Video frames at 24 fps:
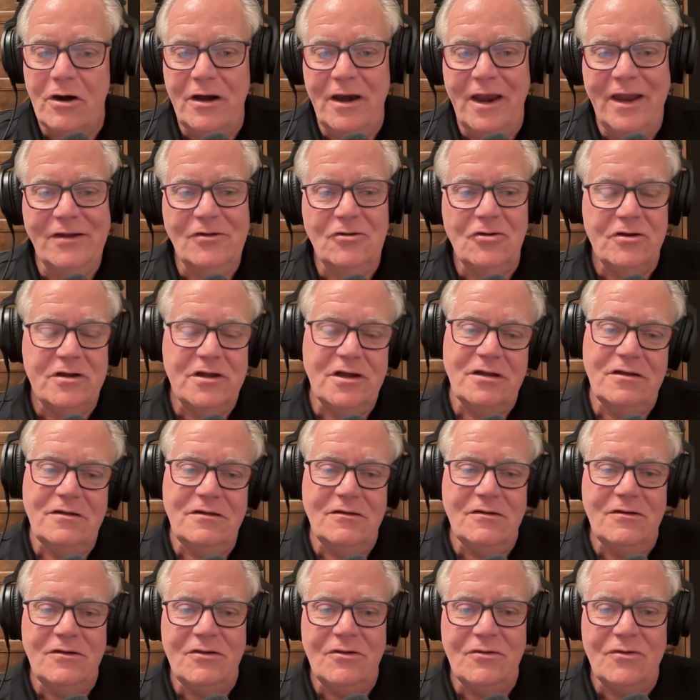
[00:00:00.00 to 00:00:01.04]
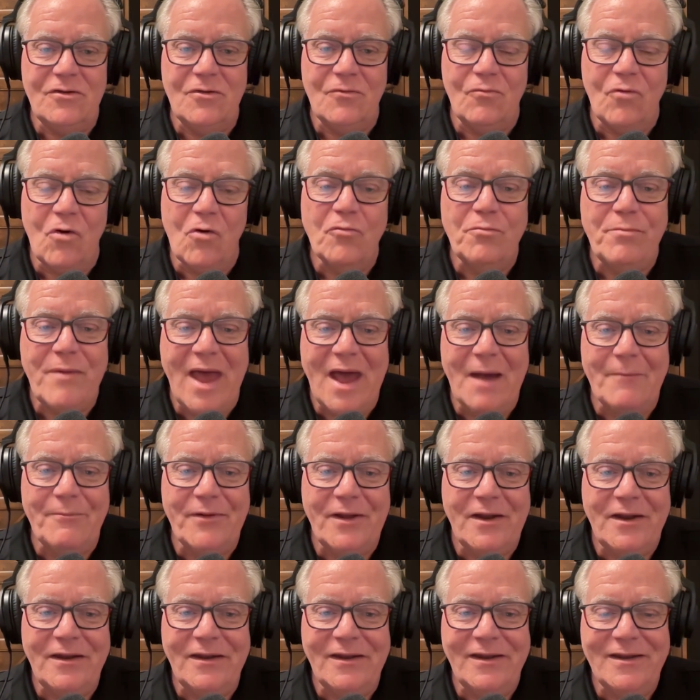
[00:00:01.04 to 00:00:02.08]
and look at the roadmap.
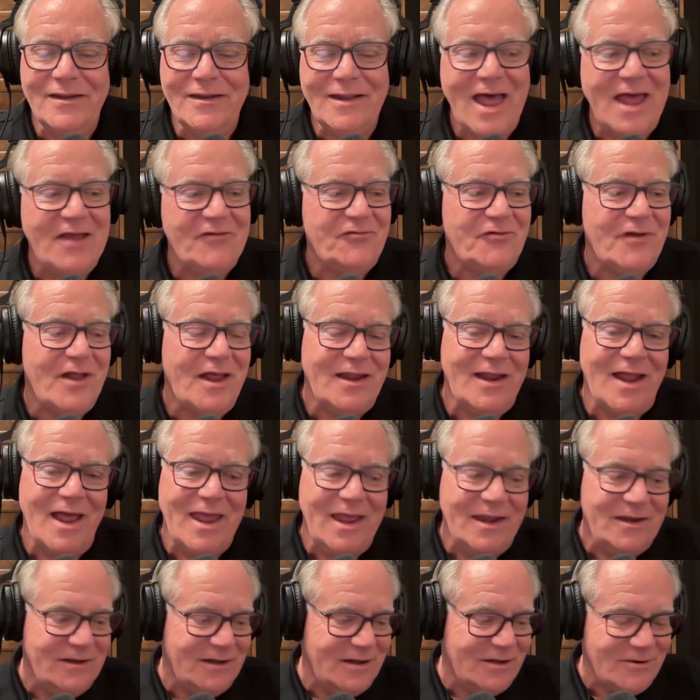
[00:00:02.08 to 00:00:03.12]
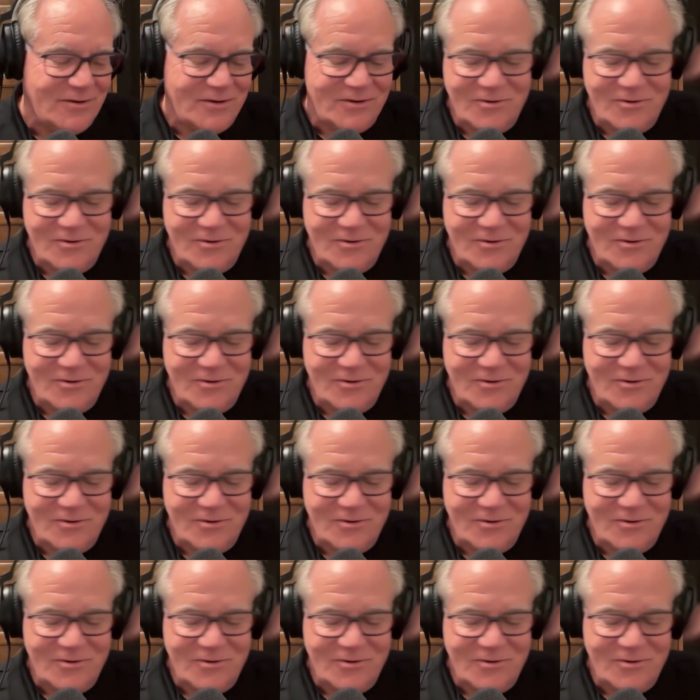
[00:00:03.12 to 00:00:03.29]
And last night I had to